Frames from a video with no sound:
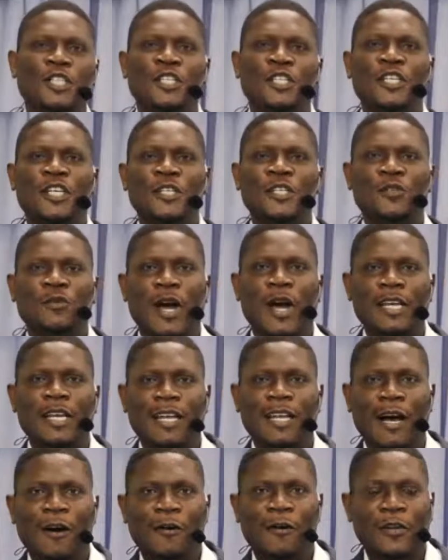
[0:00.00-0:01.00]
this right
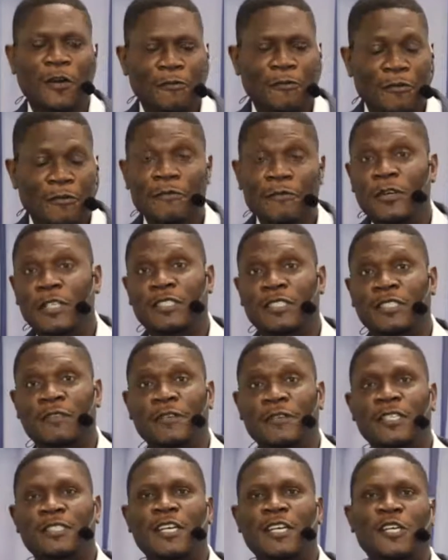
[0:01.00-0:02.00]
now on your favorite TV
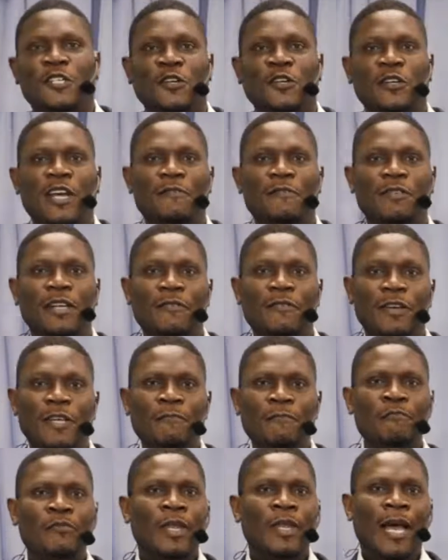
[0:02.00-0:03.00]
station, F Living,
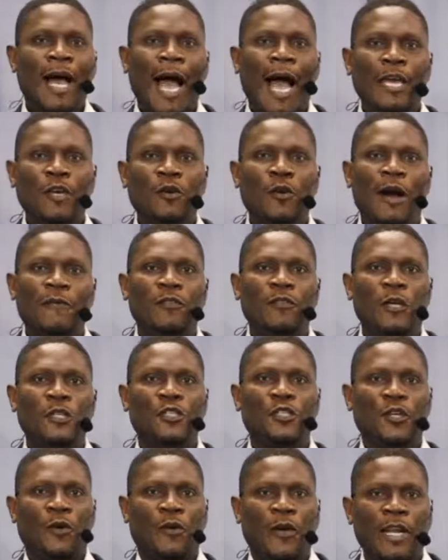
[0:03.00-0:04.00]
and you have not
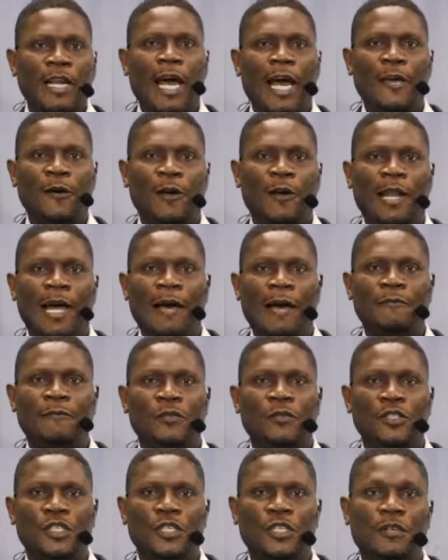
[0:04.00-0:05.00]
surrendered your life to
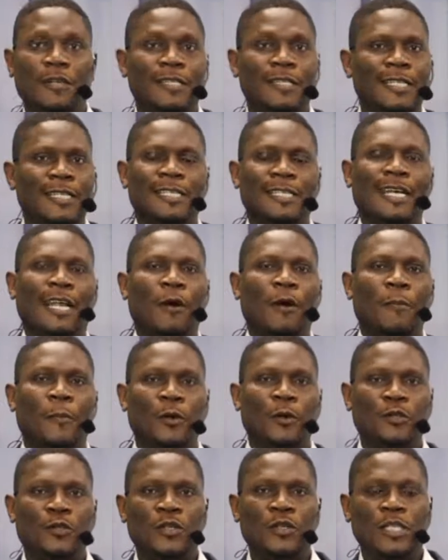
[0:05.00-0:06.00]
Jesus, this is an
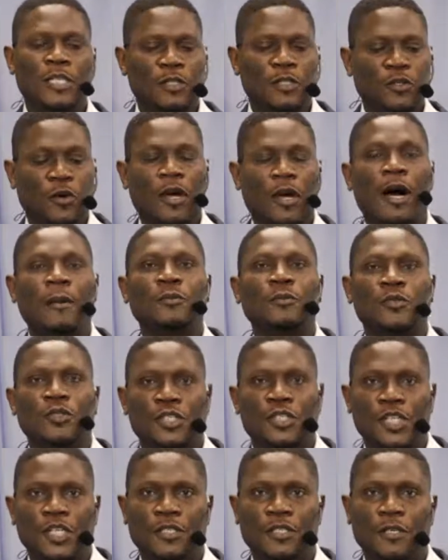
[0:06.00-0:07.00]
opportunity to come to
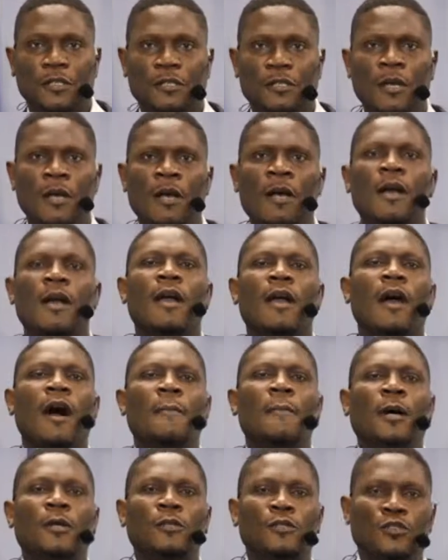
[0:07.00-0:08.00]
Jesus. Come
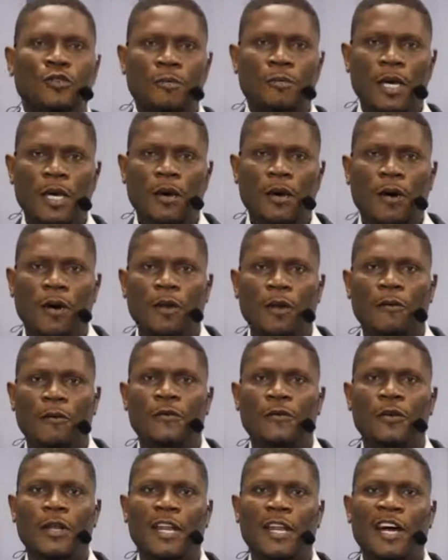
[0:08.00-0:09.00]
unto me, all of you
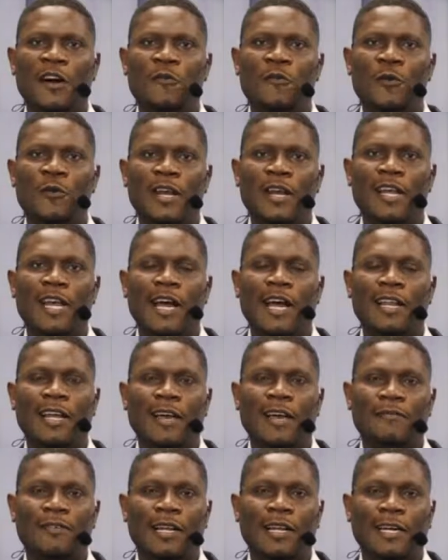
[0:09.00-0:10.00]
that are weary and
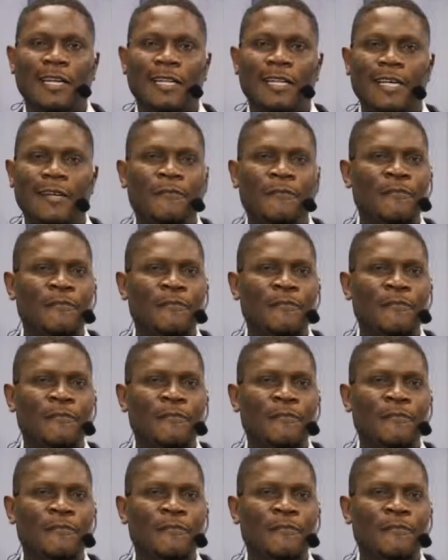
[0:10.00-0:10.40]
heavy laden